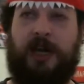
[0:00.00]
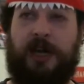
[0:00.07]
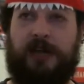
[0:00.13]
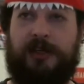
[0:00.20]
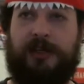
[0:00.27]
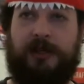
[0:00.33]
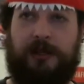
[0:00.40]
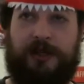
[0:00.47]

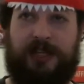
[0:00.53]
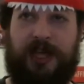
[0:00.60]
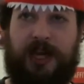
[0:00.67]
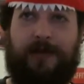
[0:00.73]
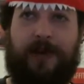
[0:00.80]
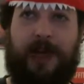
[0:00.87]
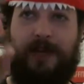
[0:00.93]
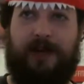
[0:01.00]
So instead
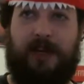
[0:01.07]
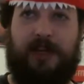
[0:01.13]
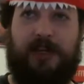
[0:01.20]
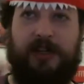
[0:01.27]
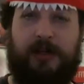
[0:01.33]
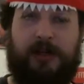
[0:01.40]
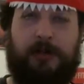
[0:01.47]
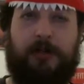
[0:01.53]
of having
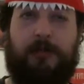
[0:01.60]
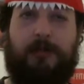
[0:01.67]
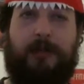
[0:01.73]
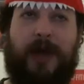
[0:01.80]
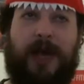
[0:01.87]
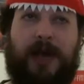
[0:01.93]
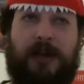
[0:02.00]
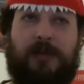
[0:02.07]
to
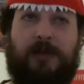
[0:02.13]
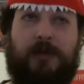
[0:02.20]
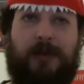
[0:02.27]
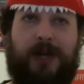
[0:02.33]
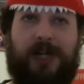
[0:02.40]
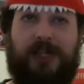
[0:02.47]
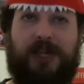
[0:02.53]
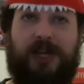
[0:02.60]
manage a
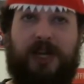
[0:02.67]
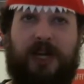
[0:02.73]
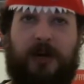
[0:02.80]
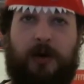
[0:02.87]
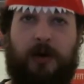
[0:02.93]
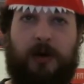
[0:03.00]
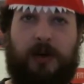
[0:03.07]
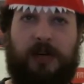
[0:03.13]
widget in
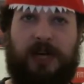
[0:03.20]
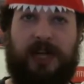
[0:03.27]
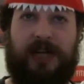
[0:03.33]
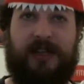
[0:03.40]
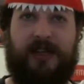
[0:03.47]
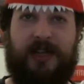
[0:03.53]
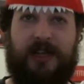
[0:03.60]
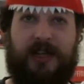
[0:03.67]
order to
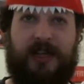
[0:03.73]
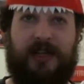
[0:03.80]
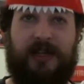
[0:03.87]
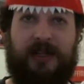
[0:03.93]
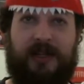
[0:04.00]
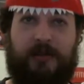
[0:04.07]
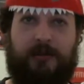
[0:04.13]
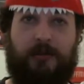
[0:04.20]
get the
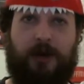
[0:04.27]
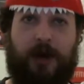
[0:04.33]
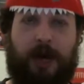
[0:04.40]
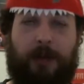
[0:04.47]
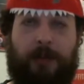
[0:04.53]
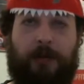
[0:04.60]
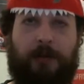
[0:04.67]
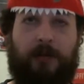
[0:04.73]

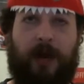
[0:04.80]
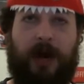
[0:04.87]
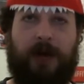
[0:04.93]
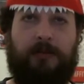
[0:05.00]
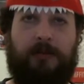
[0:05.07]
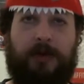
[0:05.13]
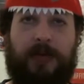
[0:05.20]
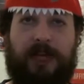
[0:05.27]
prop right
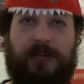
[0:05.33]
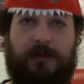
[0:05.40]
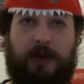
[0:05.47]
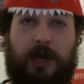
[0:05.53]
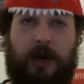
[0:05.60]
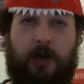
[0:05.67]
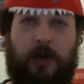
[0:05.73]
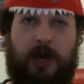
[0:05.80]
in place where
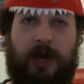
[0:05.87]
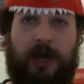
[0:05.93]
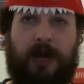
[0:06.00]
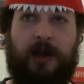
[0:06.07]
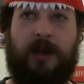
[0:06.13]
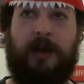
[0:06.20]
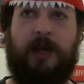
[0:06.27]
you want it,